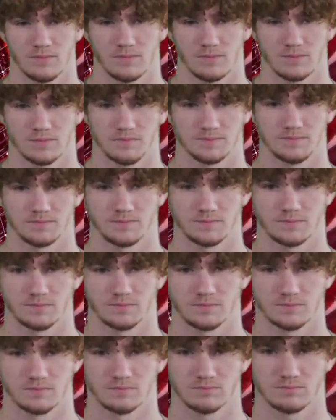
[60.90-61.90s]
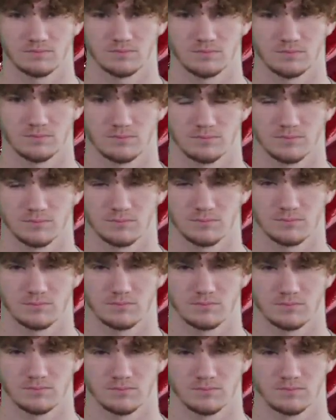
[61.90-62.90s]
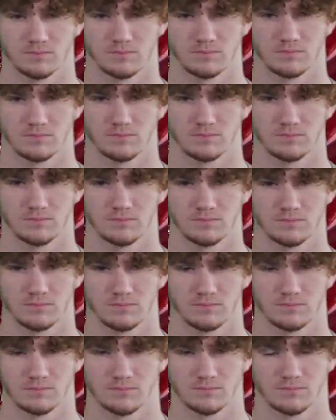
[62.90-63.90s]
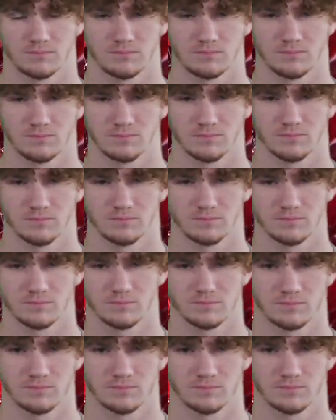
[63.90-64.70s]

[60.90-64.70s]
No words are spoken by the person on screen.